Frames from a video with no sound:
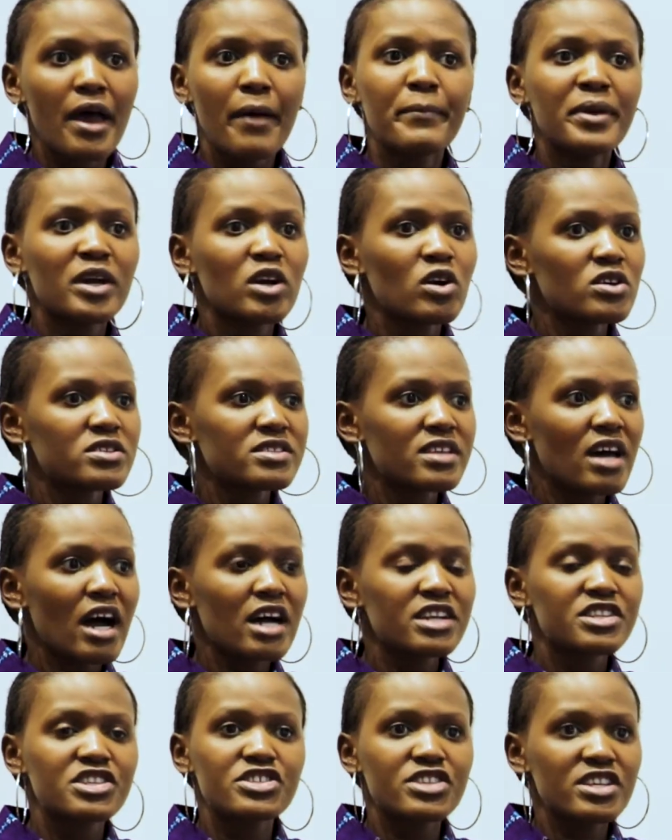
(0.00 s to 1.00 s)
Because our
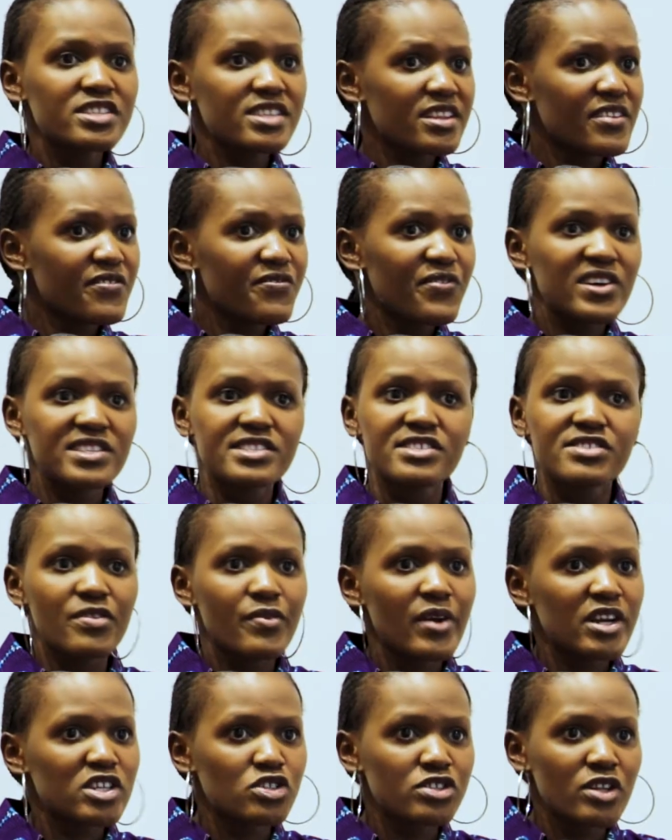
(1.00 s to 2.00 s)
teachers are the first
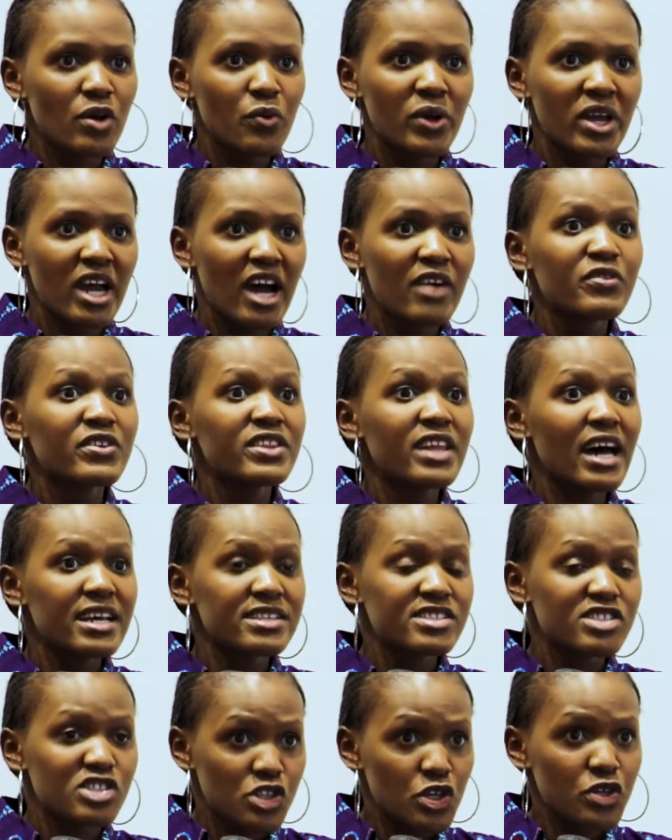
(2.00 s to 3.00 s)
interaction that we have with
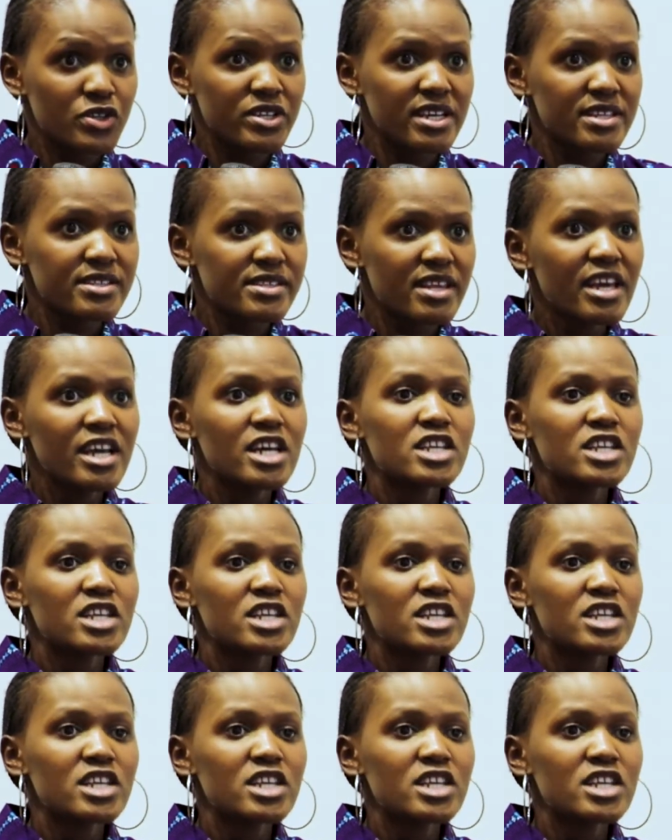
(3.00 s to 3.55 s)
as students.